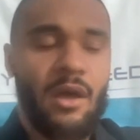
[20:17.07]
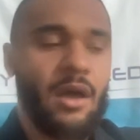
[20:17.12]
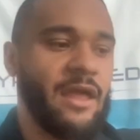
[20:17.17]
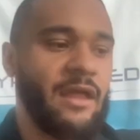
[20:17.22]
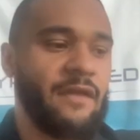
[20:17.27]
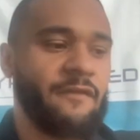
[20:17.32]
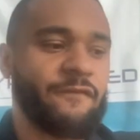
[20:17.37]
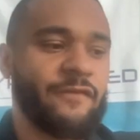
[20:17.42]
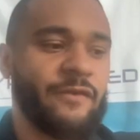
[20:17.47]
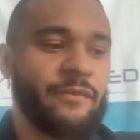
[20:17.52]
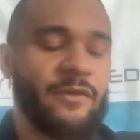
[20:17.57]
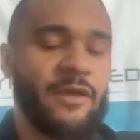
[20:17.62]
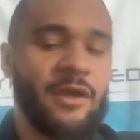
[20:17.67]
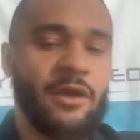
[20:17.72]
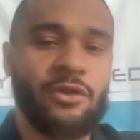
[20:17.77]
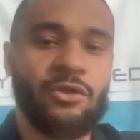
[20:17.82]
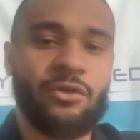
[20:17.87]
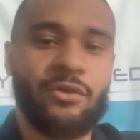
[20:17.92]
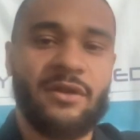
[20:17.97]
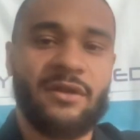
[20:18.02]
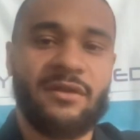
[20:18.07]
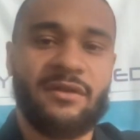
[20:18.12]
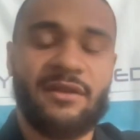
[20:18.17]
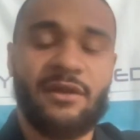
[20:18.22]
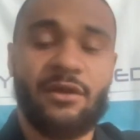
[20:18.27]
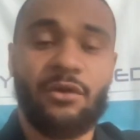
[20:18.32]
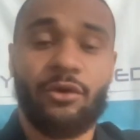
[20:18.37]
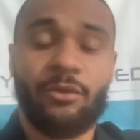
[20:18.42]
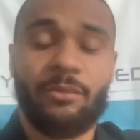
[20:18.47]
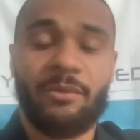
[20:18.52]
And from there, you can
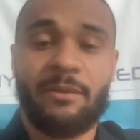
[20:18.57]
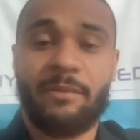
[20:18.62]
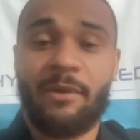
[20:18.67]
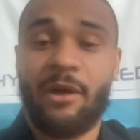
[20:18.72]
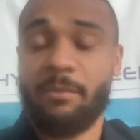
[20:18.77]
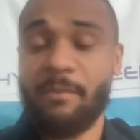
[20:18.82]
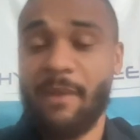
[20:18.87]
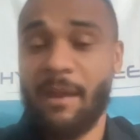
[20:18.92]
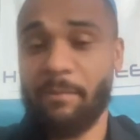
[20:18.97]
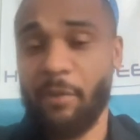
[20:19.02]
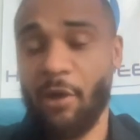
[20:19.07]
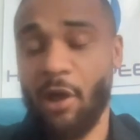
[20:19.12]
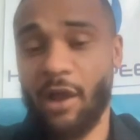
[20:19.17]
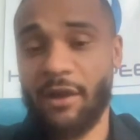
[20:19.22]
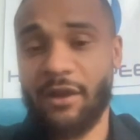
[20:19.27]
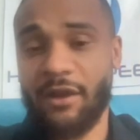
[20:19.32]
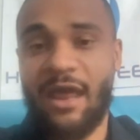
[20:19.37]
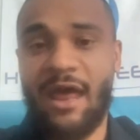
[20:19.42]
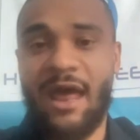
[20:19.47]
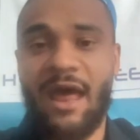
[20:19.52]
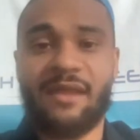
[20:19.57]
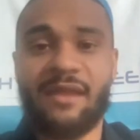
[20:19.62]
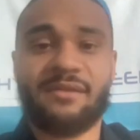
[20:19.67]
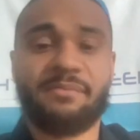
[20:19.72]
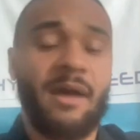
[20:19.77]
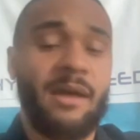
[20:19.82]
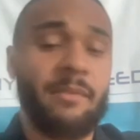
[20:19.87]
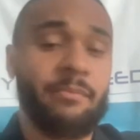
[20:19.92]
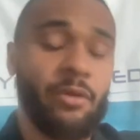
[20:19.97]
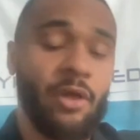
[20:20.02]
see a little bit about my
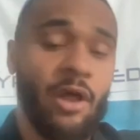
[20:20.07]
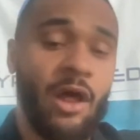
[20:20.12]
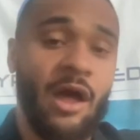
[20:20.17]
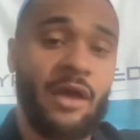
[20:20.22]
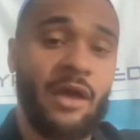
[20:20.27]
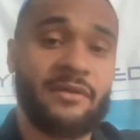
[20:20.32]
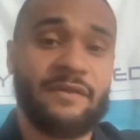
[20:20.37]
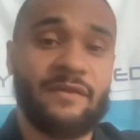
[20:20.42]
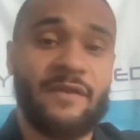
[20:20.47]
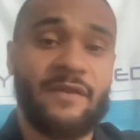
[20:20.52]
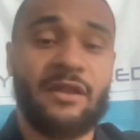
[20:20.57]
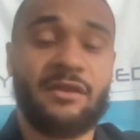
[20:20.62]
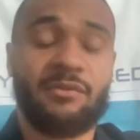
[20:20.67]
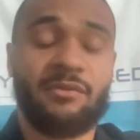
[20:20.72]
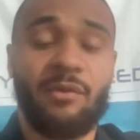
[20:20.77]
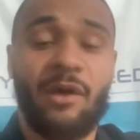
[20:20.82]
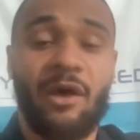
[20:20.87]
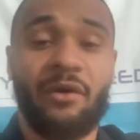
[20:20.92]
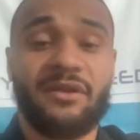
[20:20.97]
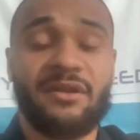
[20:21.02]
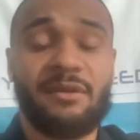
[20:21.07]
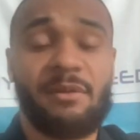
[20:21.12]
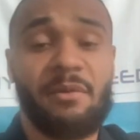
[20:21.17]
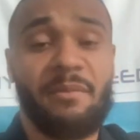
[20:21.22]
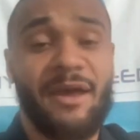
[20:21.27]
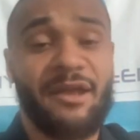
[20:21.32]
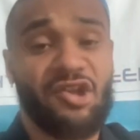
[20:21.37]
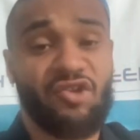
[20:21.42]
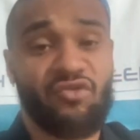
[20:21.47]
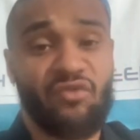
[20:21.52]
podcast, my blogs, and then as well as some
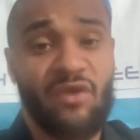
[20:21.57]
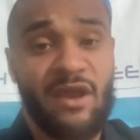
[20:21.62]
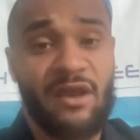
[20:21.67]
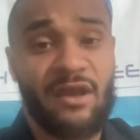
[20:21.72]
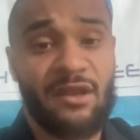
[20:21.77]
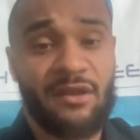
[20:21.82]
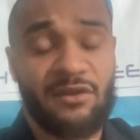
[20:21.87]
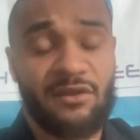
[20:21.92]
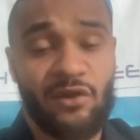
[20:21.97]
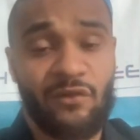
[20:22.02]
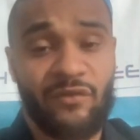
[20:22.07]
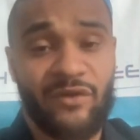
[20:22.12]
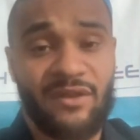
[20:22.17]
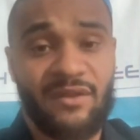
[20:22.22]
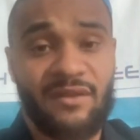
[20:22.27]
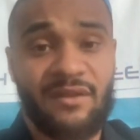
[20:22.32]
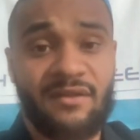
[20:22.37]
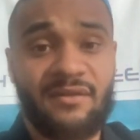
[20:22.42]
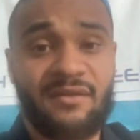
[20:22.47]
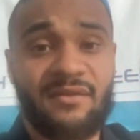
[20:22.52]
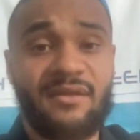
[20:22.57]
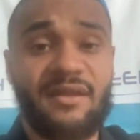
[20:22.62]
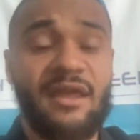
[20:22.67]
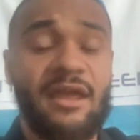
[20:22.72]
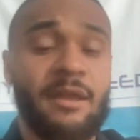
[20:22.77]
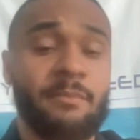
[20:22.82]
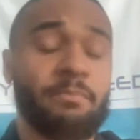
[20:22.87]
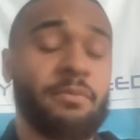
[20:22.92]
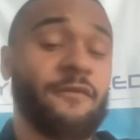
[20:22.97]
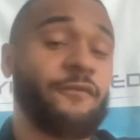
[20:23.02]
of my training services
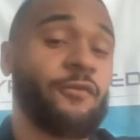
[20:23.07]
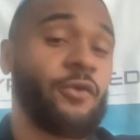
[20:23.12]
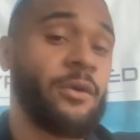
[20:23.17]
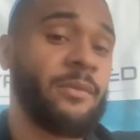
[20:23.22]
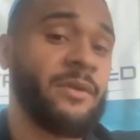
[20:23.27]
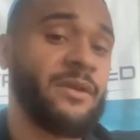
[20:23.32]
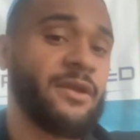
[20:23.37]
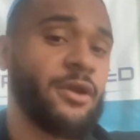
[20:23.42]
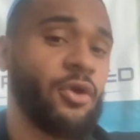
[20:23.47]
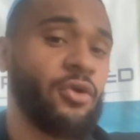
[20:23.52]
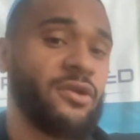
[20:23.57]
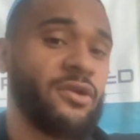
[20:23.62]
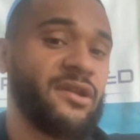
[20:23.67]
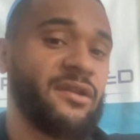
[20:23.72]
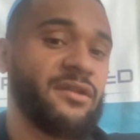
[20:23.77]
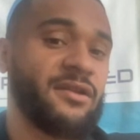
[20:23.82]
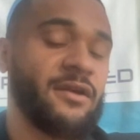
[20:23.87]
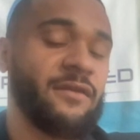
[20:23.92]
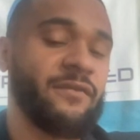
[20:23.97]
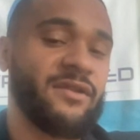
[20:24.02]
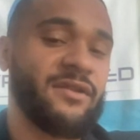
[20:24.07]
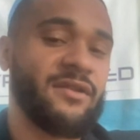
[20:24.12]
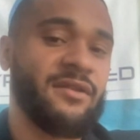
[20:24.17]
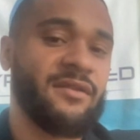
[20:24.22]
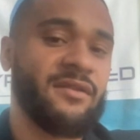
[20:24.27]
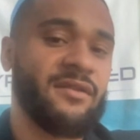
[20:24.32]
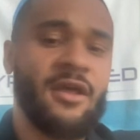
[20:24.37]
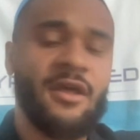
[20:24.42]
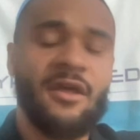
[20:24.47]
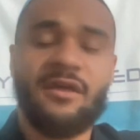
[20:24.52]
and performance coaching
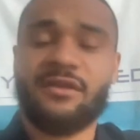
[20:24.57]
services.